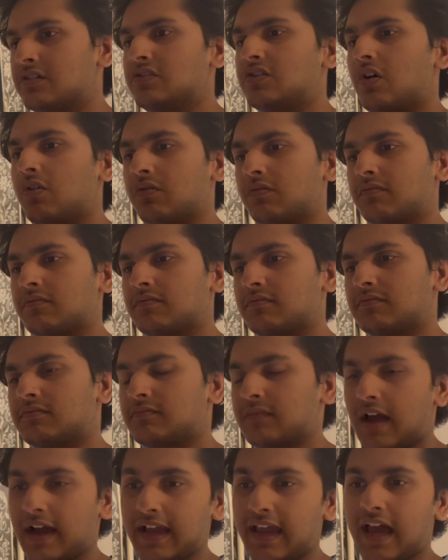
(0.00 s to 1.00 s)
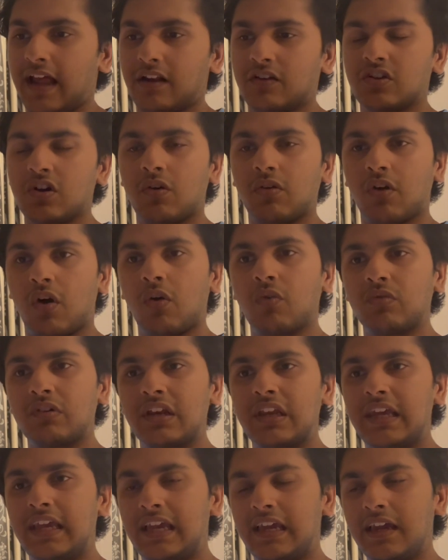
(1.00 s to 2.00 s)
don't
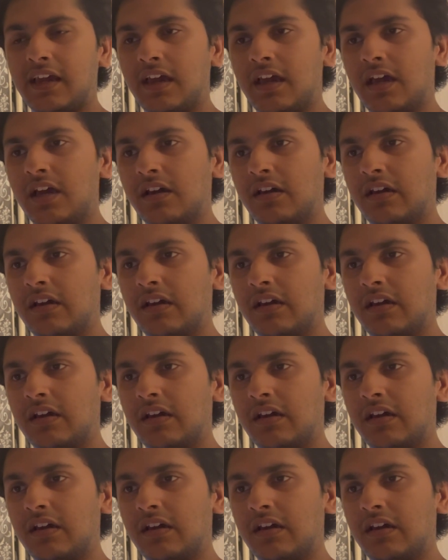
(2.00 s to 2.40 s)
only